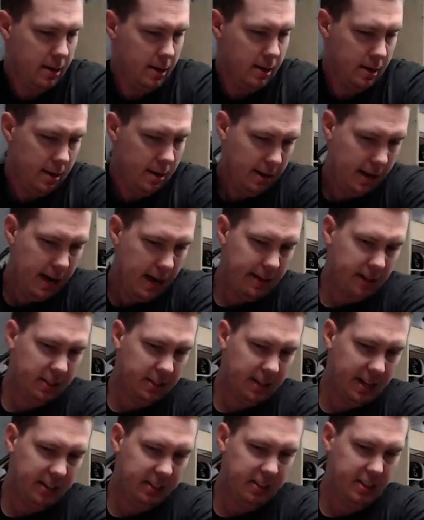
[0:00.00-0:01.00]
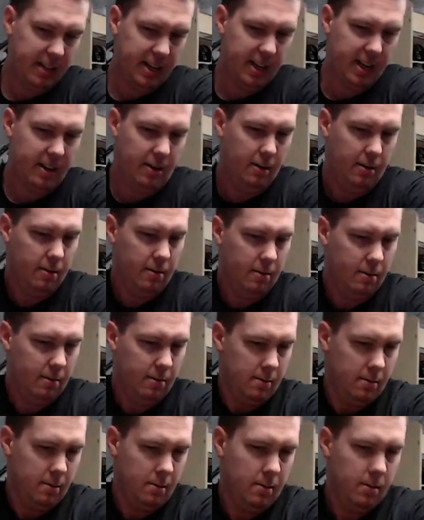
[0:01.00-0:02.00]
Yeah, that's nicely tight.
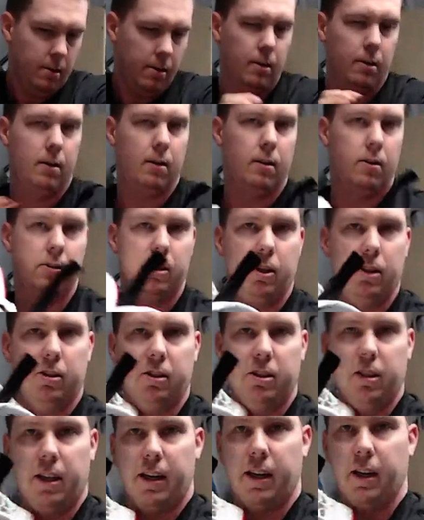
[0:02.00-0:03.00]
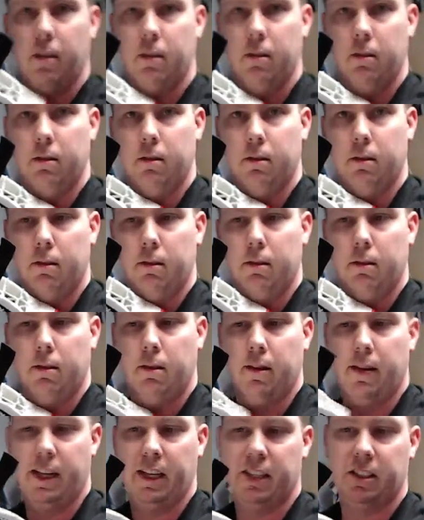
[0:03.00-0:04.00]
So you can see there,
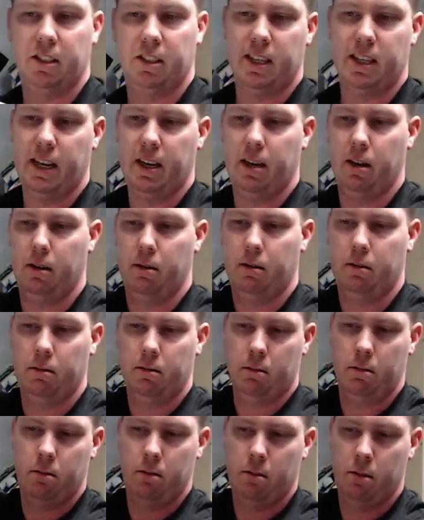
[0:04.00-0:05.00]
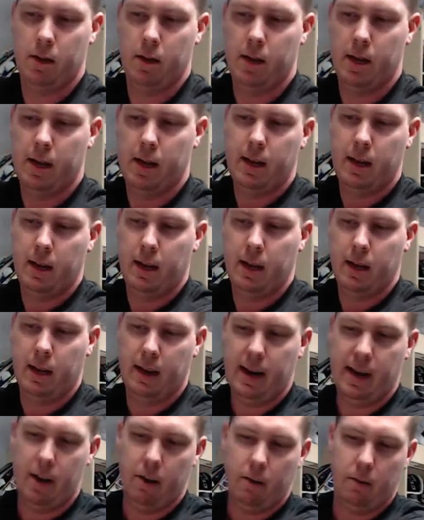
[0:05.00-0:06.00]
nicely tight. And
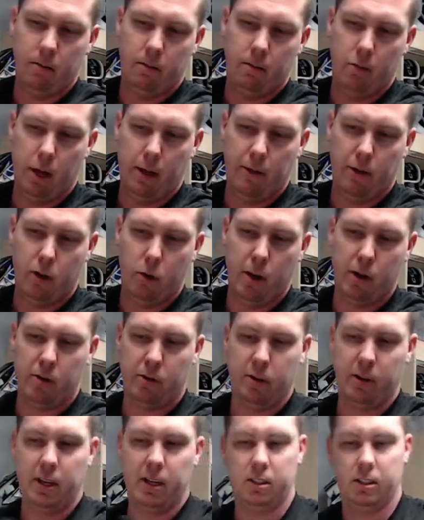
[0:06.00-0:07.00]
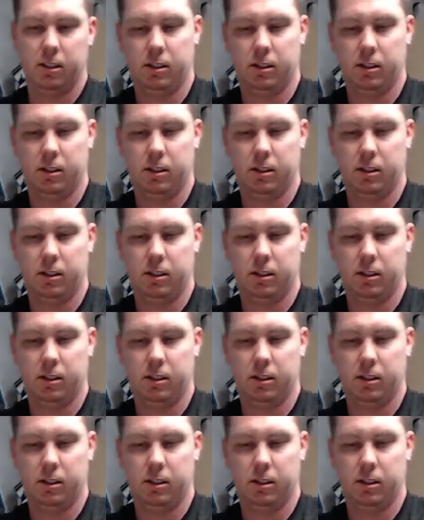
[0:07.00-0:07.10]
now you have your quick release.